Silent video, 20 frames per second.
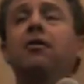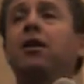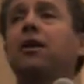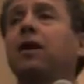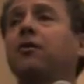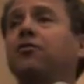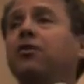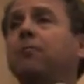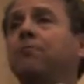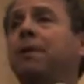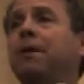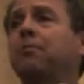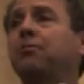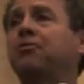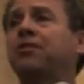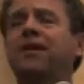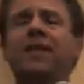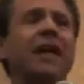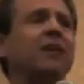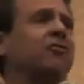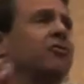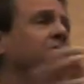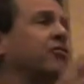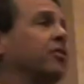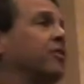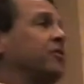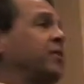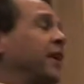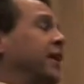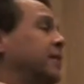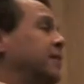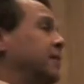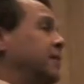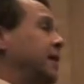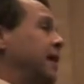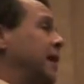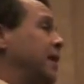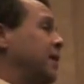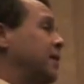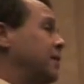Now some people say that's just a
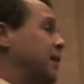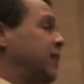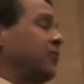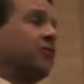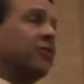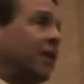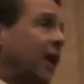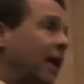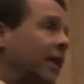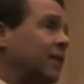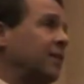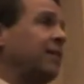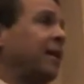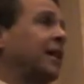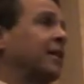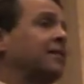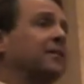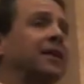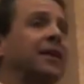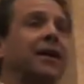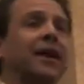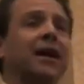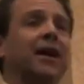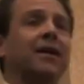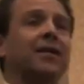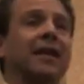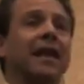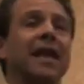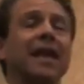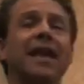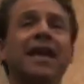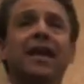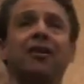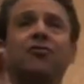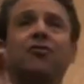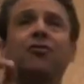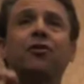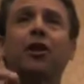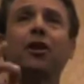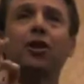technicality. It's not a technicality.
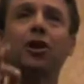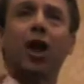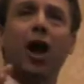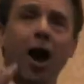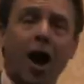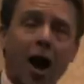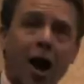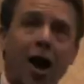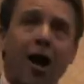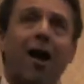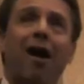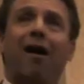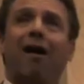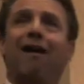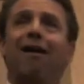It's the law.